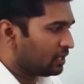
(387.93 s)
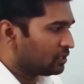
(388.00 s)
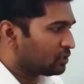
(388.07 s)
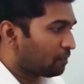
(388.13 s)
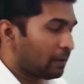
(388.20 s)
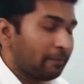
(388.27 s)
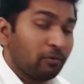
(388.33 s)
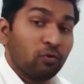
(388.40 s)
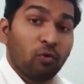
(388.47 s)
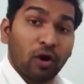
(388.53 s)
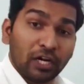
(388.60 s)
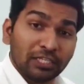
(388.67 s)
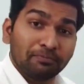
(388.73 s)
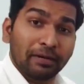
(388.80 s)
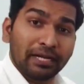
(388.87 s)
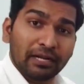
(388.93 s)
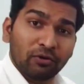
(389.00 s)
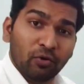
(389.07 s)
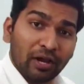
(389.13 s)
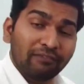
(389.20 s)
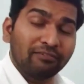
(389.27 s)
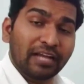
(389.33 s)
so people who want to spend, who
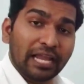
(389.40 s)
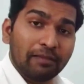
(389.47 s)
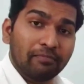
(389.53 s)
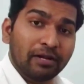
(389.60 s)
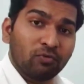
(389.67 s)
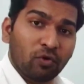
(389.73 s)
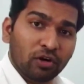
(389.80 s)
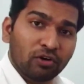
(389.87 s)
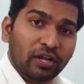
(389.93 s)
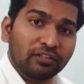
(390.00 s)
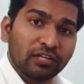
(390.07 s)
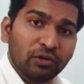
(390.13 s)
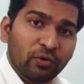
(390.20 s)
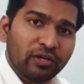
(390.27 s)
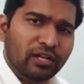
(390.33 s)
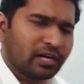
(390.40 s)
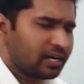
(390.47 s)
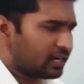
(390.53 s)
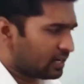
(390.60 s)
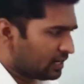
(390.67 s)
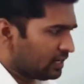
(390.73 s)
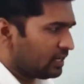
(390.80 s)
have time and want to actually do
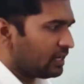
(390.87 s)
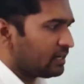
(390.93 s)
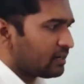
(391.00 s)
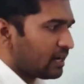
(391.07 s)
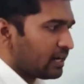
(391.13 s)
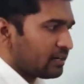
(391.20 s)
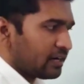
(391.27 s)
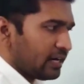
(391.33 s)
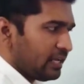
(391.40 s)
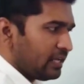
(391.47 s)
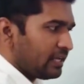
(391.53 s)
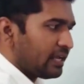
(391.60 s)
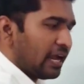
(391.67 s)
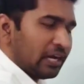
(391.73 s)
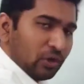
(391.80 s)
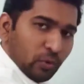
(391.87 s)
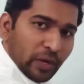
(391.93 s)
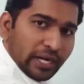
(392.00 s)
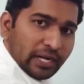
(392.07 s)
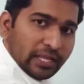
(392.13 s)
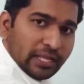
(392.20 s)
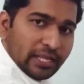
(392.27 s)
intraday trading can do it.
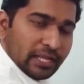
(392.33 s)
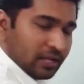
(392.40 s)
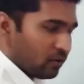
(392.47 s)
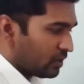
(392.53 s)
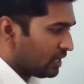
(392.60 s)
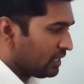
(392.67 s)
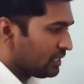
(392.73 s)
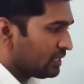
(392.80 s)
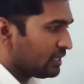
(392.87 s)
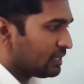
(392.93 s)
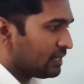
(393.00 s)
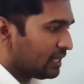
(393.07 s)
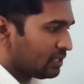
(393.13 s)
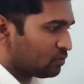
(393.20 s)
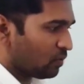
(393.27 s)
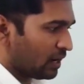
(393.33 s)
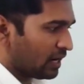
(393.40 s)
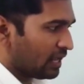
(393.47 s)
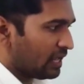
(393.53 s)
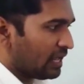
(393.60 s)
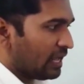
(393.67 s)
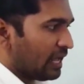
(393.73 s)
Okay, next one.
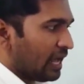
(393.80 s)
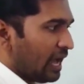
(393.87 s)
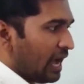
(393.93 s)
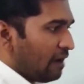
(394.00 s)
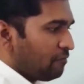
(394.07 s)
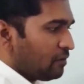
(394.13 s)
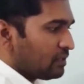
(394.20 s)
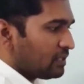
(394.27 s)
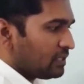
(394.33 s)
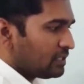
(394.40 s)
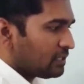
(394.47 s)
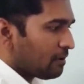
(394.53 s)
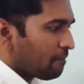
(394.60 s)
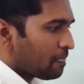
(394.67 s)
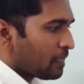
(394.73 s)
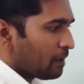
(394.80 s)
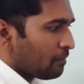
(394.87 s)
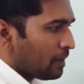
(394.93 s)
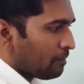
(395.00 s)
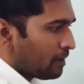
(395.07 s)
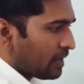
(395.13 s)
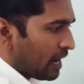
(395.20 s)
After this,
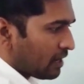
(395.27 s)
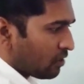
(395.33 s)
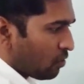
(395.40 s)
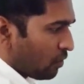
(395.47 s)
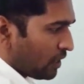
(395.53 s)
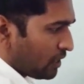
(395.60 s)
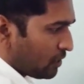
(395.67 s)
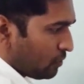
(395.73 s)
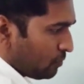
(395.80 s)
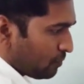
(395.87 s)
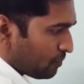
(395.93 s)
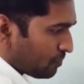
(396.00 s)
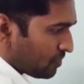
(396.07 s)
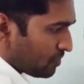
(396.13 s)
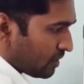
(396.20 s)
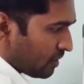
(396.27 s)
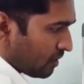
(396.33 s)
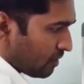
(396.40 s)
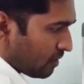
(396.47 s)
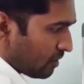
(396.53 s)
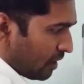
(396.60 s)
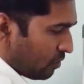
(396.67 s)
people can go into,
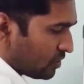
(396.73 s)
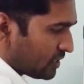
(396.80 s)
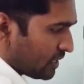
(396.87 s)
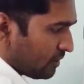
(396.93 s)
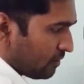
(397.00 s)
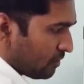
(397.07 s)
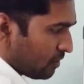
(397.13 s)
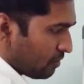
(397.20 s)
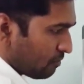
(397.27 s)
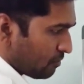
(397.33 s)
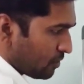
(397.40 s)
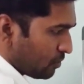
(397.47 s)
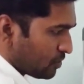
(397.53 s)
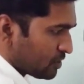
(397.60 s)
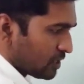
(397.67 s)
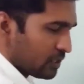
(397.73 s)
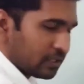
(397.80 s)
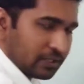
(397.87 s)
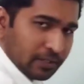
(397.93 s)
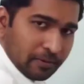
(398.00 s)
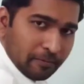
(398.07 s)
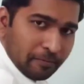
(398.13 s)
I would say, futures,